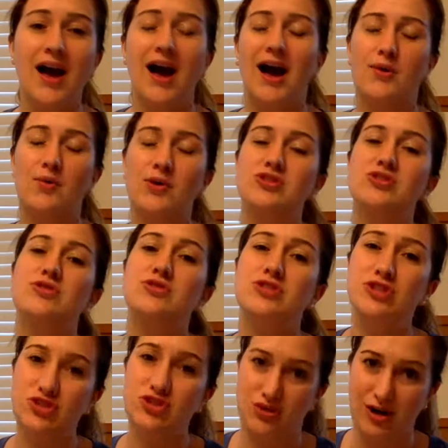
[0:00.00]
I want you
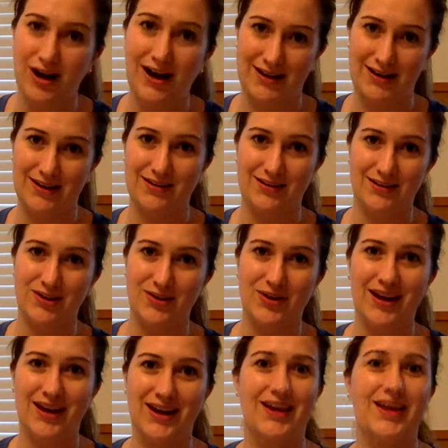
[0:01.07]
to try,
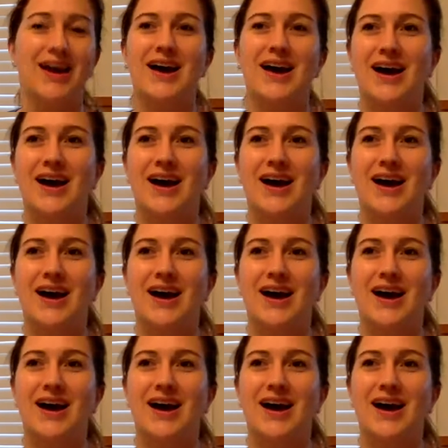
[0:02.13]
okay?